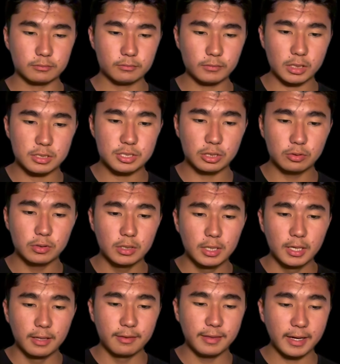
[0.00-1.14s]
So
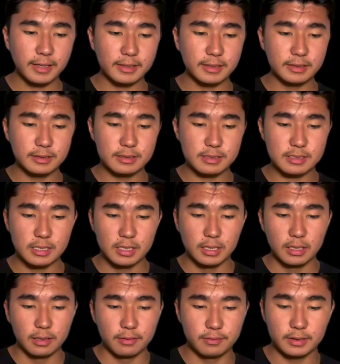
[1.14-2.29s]
that is
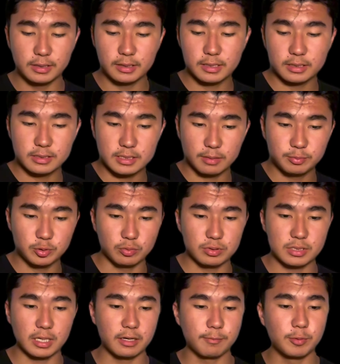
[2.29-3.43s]
the conceptual
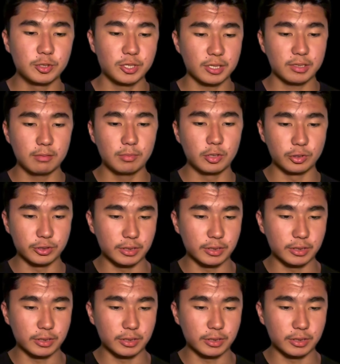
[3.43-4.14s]
side of projectile motion.